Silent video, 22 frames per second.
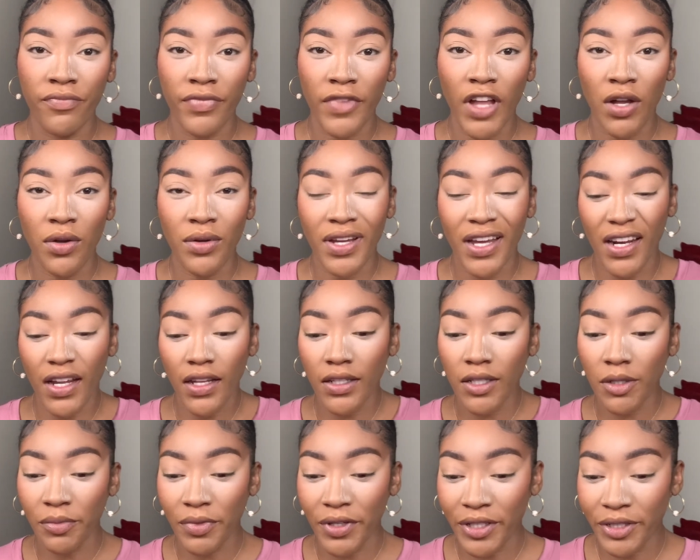Okay, that
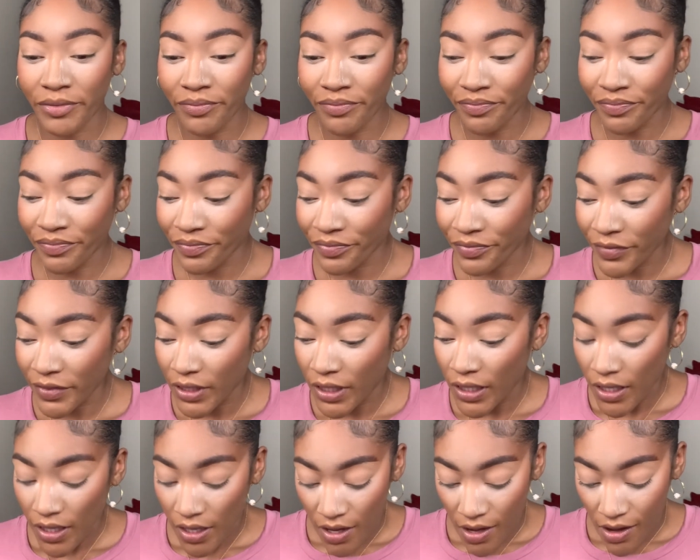look better.
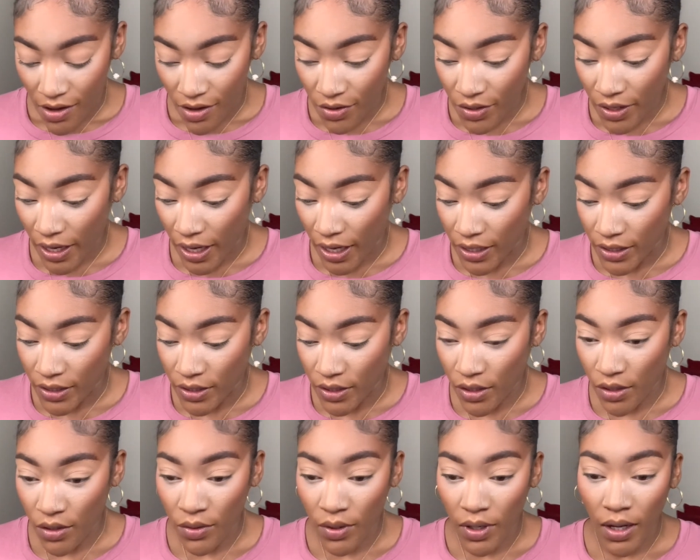Okay,
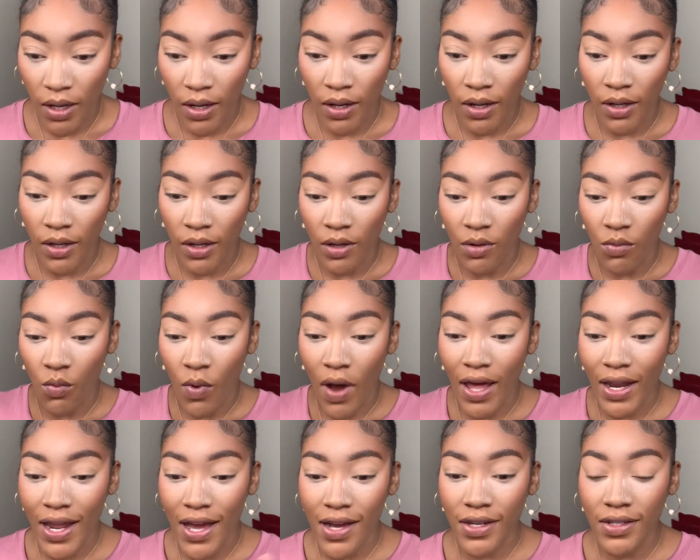so um,
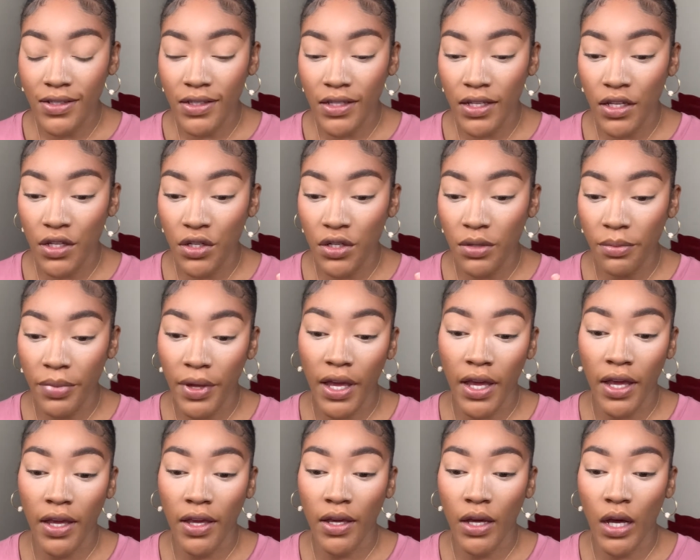while I continue to
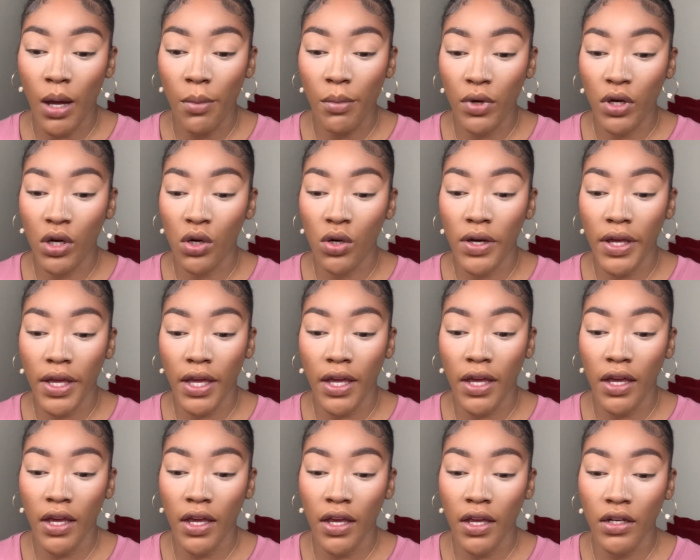bake, I'm gonna go
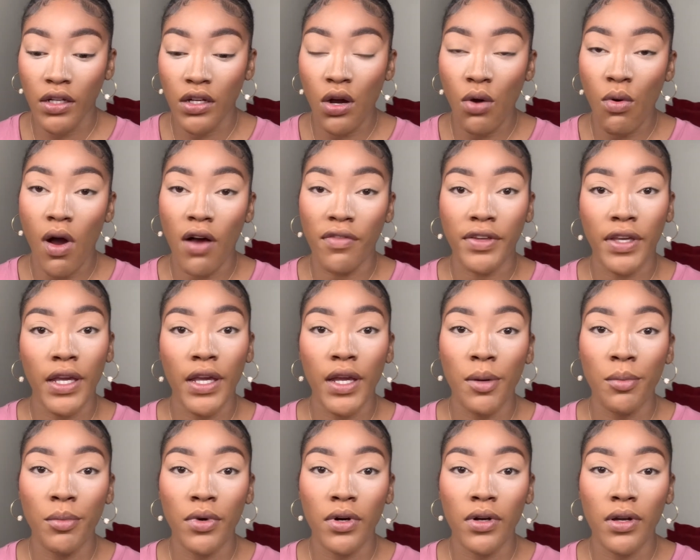ahead, go off
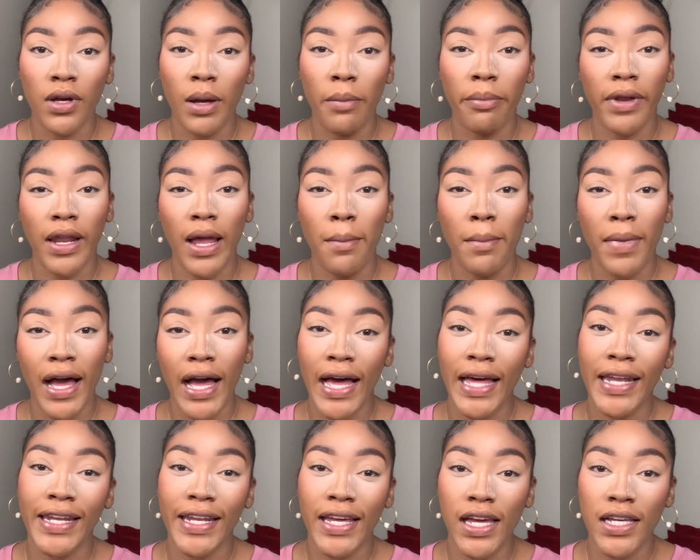camera, apply my
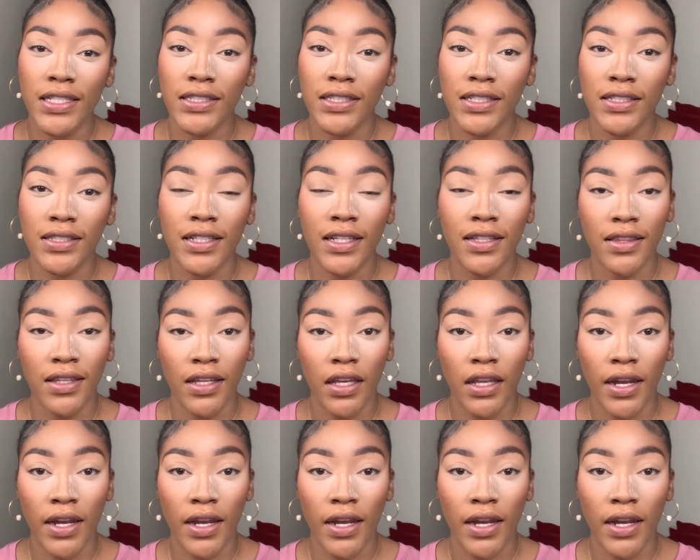eyelashes, and then